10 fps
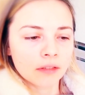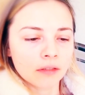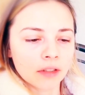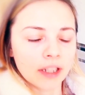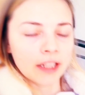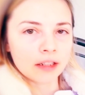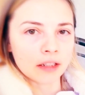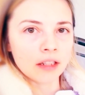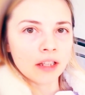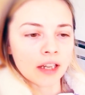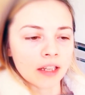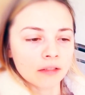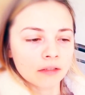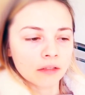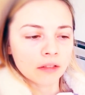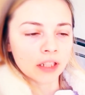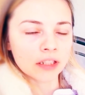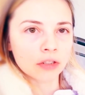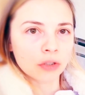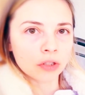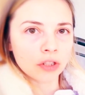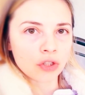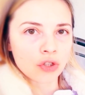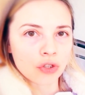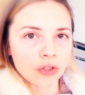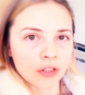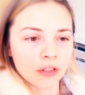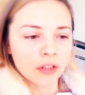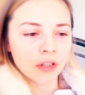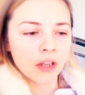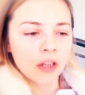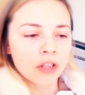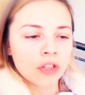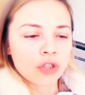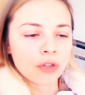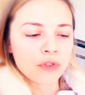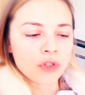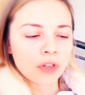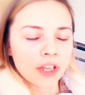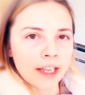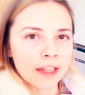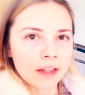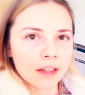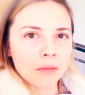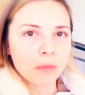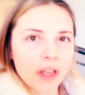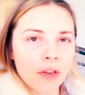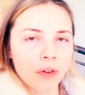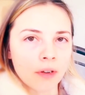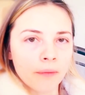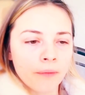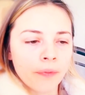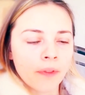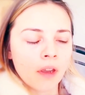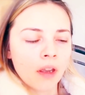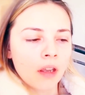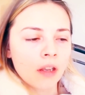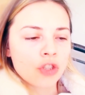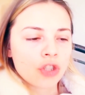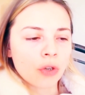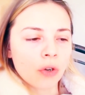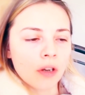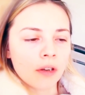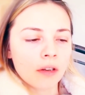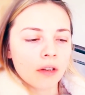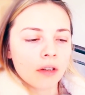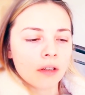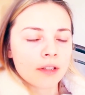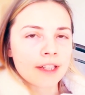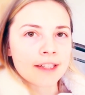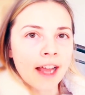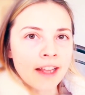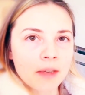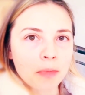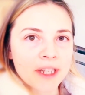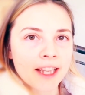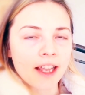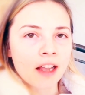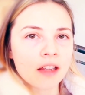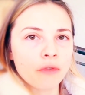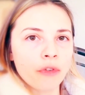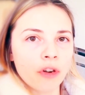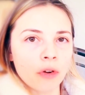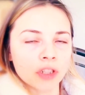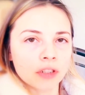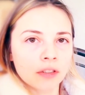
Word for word: It's not me, it's someone else. That it's all not mine. That my consciousness is always lying.